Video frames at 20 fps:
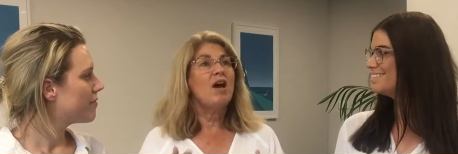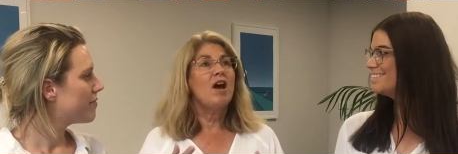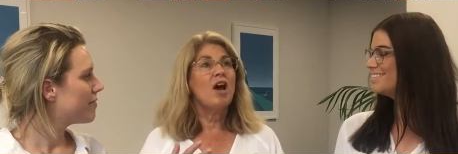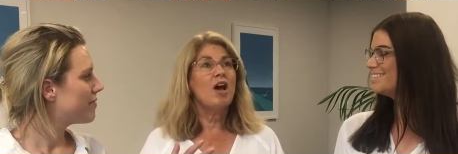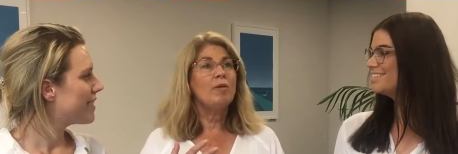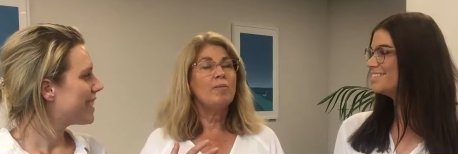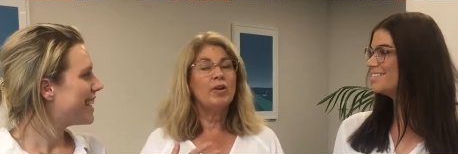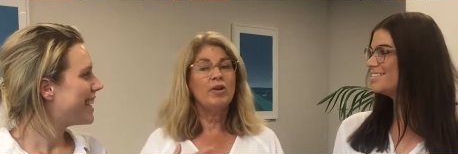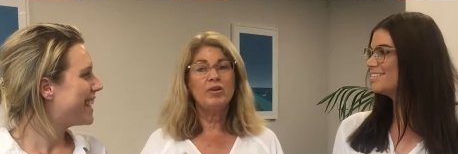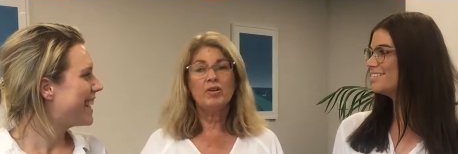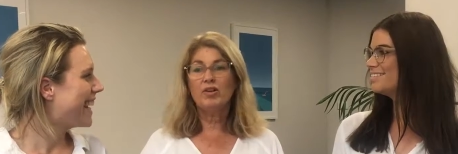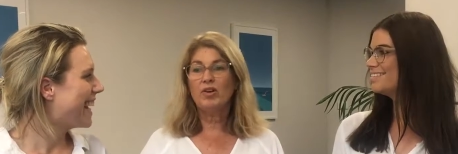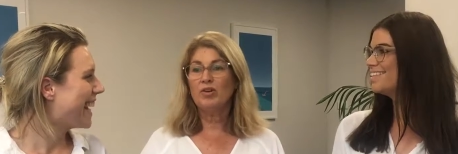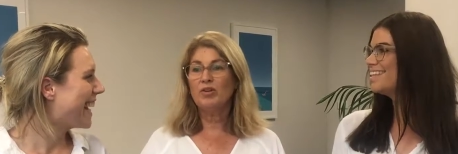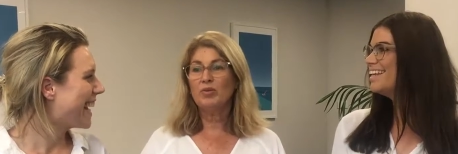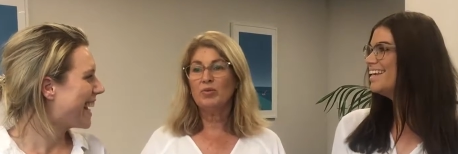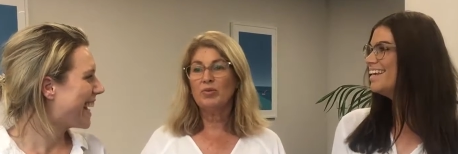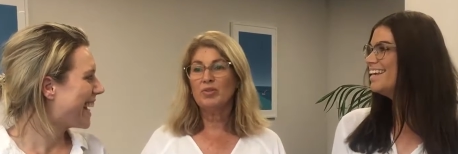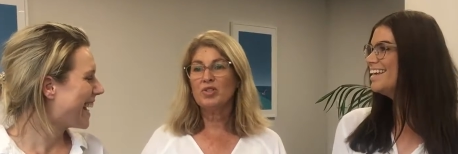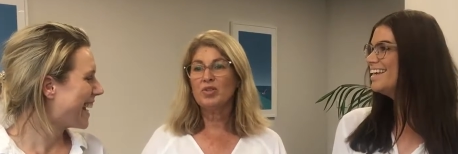Speaker 1: I'm only going
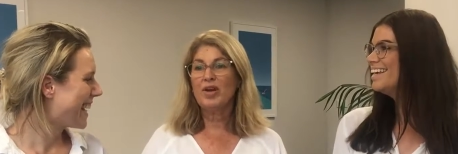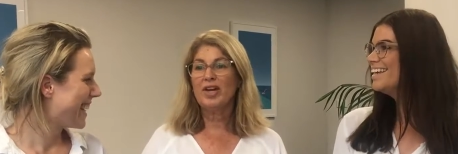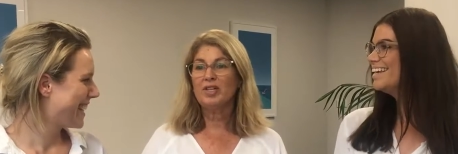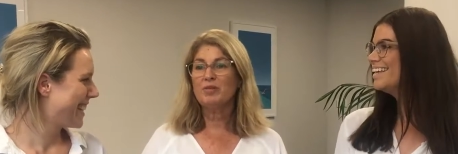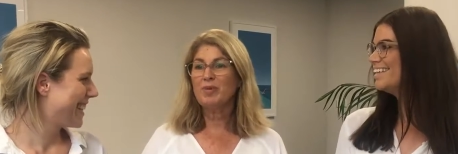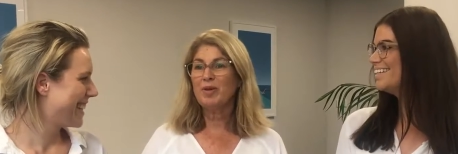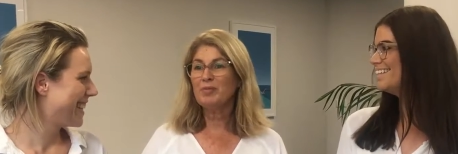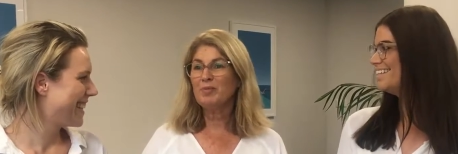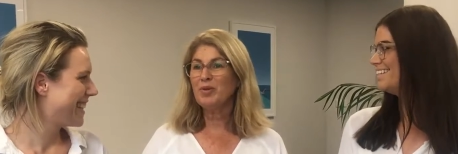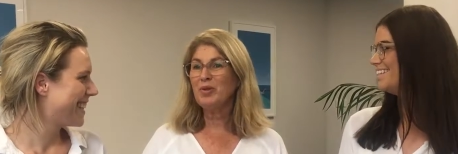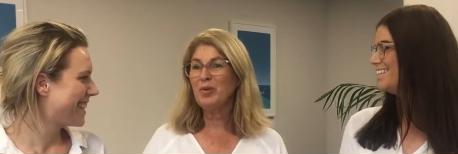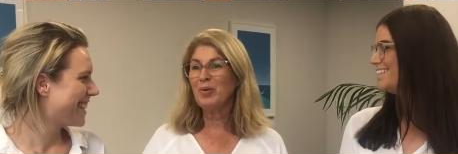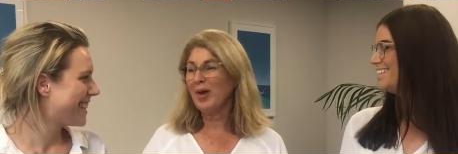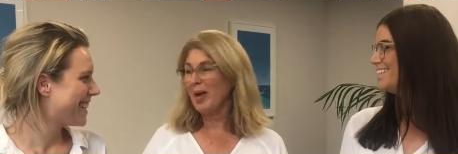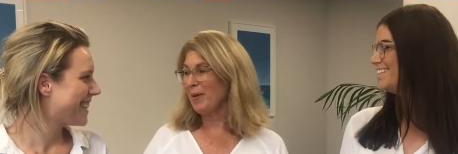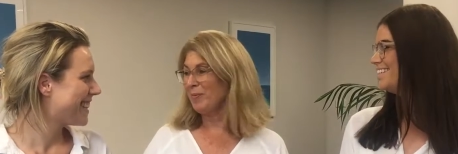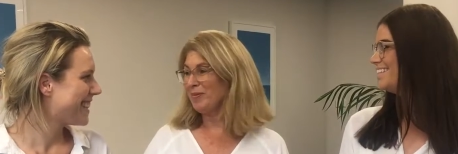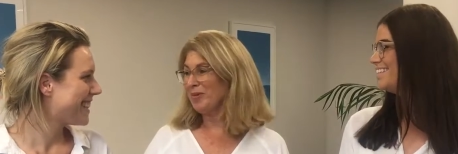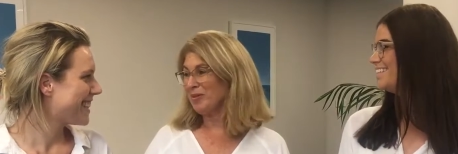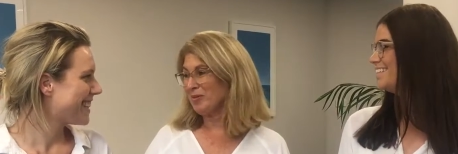to attract people who are
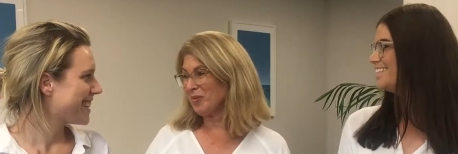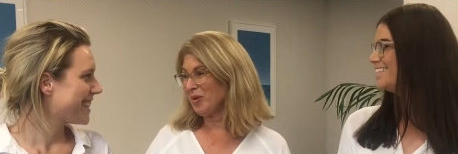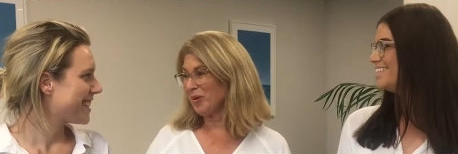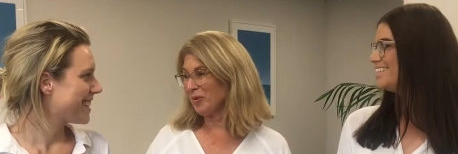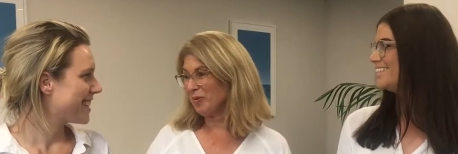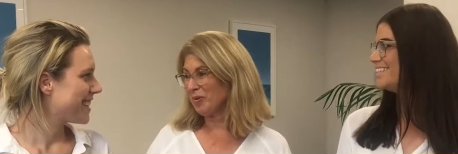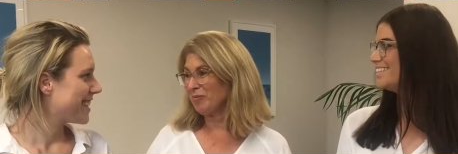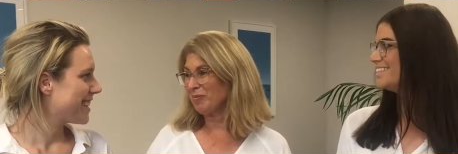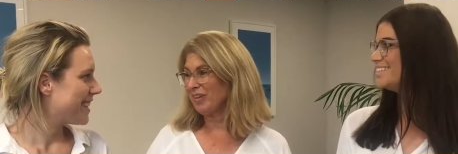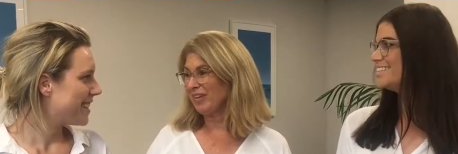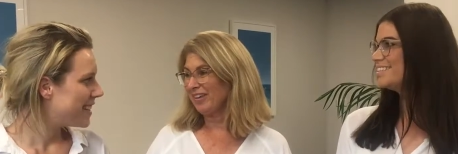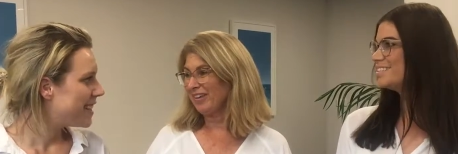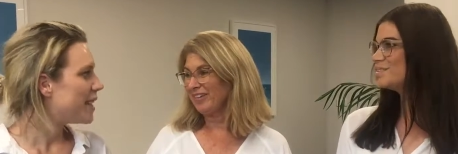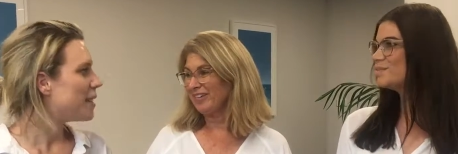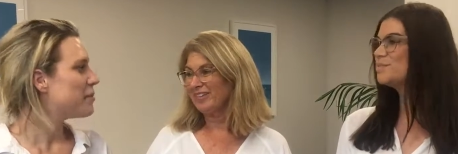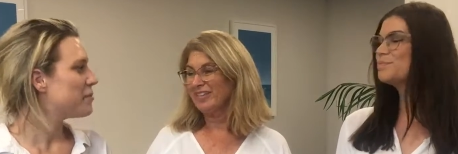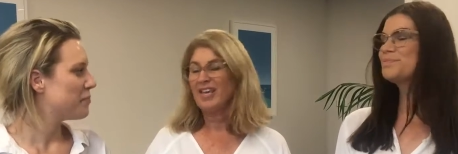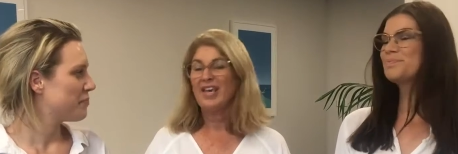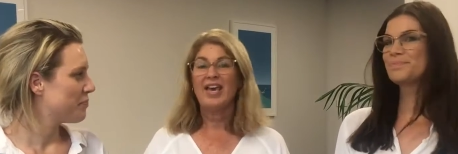happy to work with me. Yeah.